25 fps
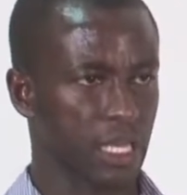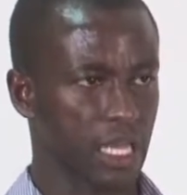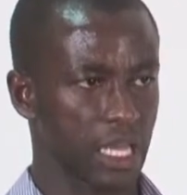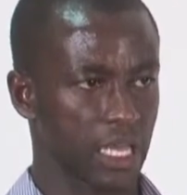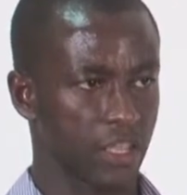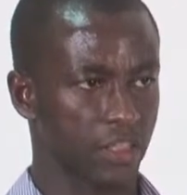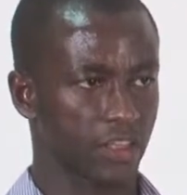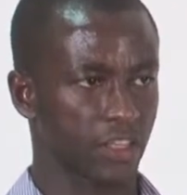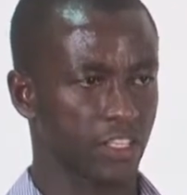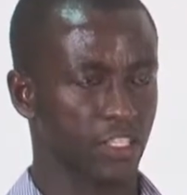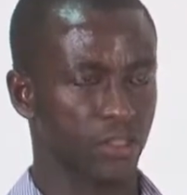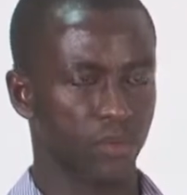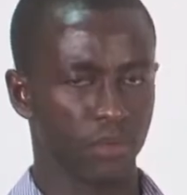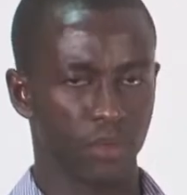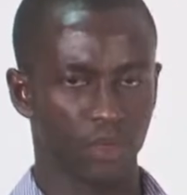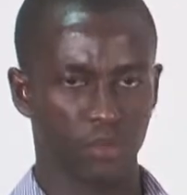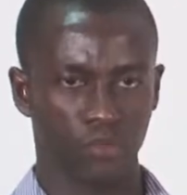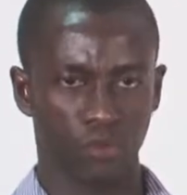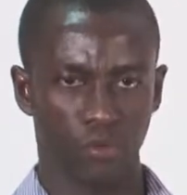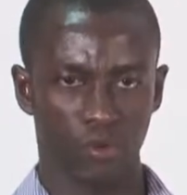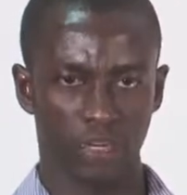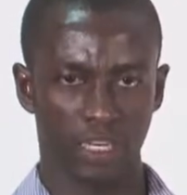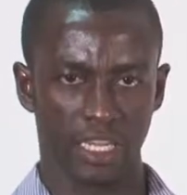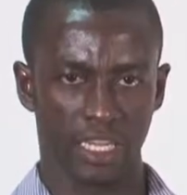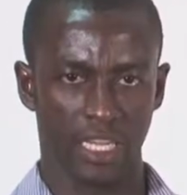It is
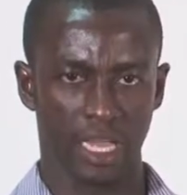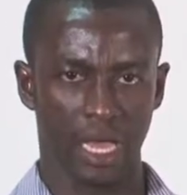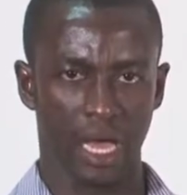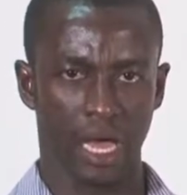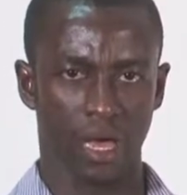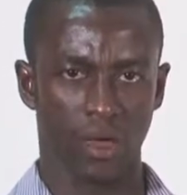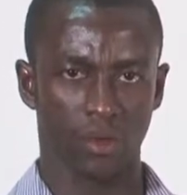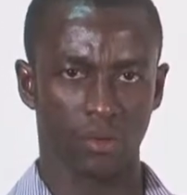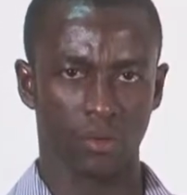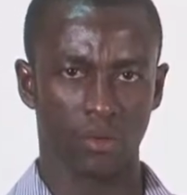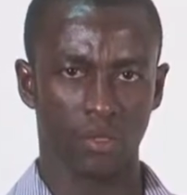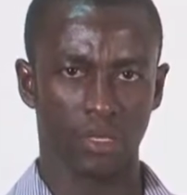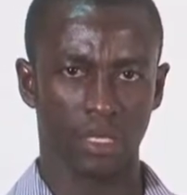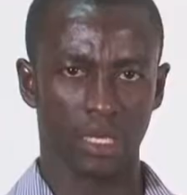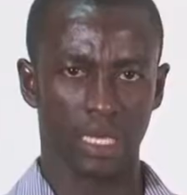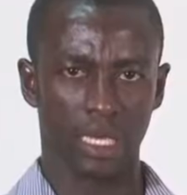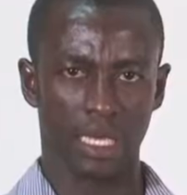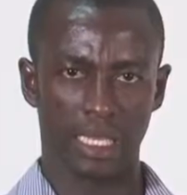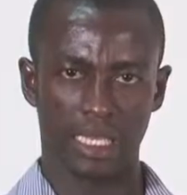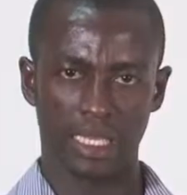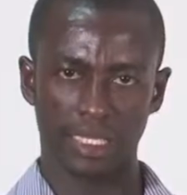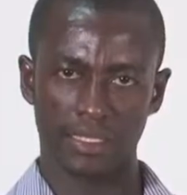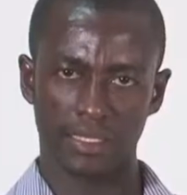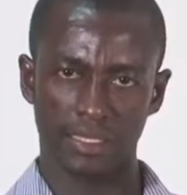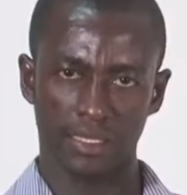methodical,
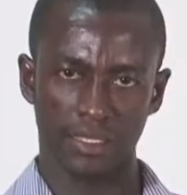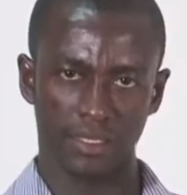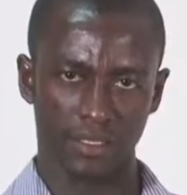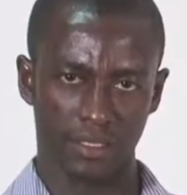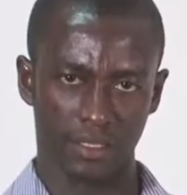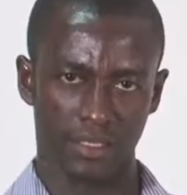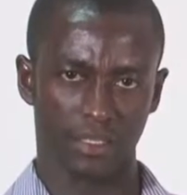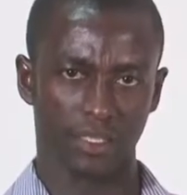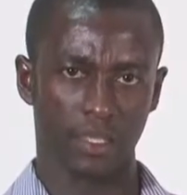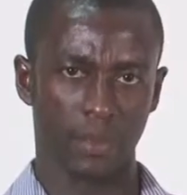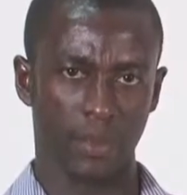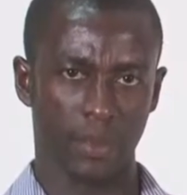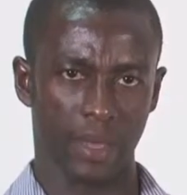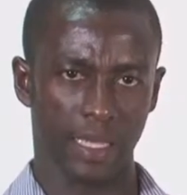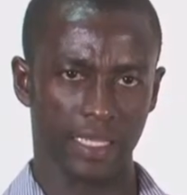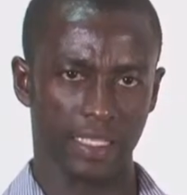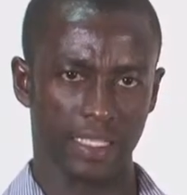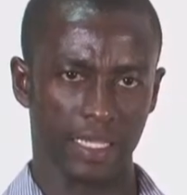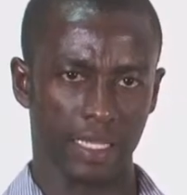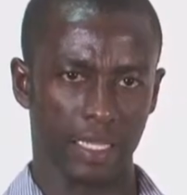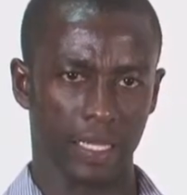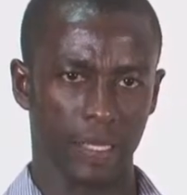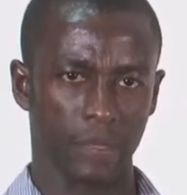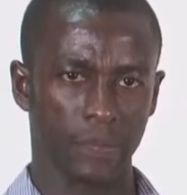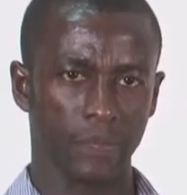it is
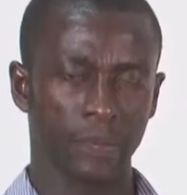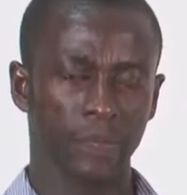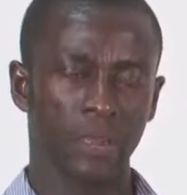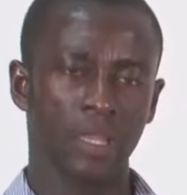systematic.